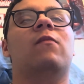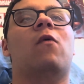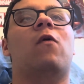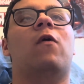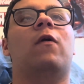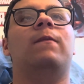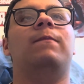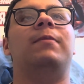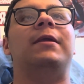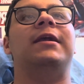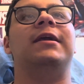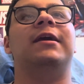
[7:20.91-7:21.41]

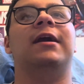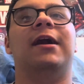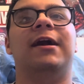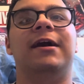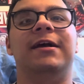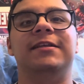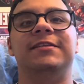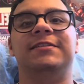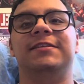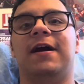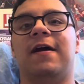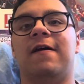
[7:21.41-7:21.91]
more
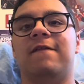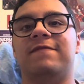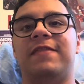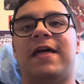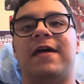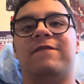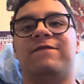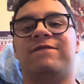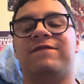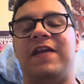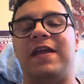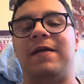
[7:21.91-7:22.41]
because of
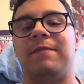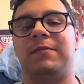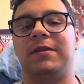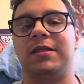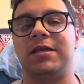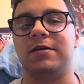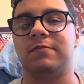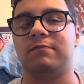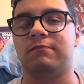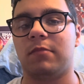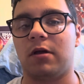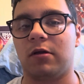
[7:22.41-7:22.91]
that
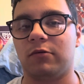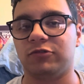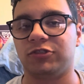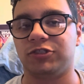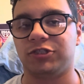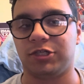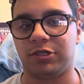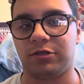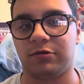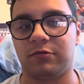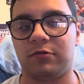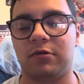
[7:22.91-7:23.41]
family emotion,